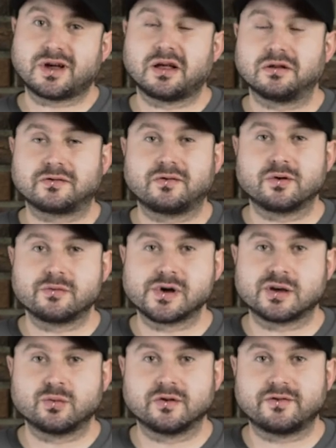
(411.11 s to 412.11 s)
I look forward to
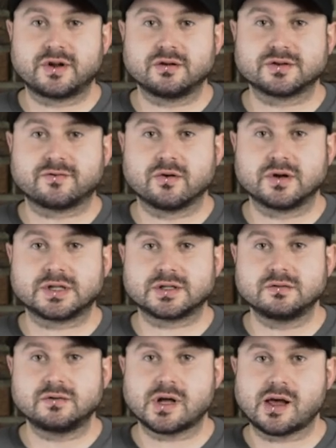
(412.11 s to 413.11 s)
making more videos for you
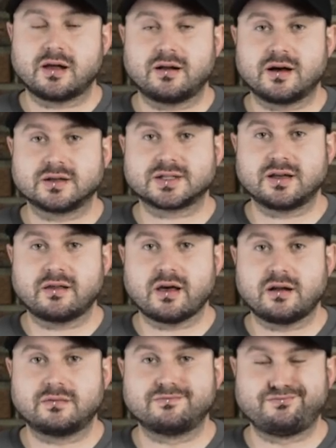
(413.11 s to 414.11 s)
soon, and I'll see you
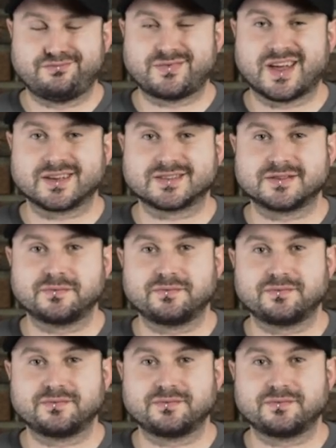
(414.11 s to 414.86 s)
then. Thanks.